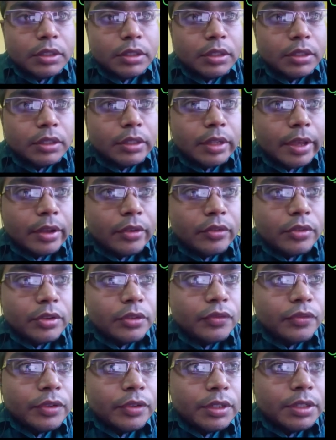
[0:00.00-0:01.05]
electric
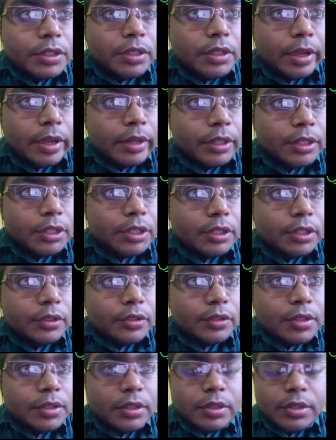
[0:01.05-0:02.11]
field direction,
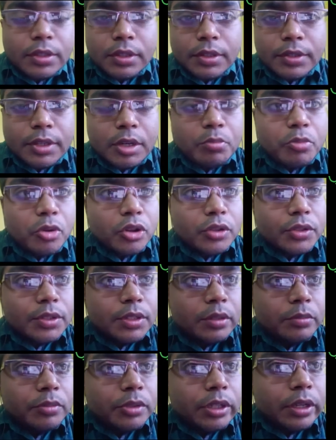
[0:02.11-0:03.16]
since these are
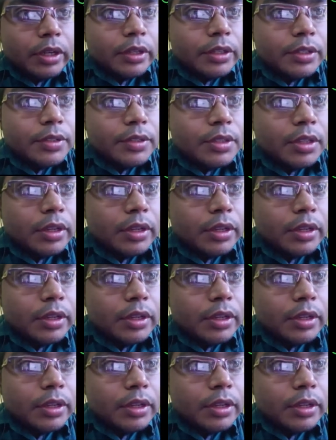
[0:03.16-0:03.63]
positive charges,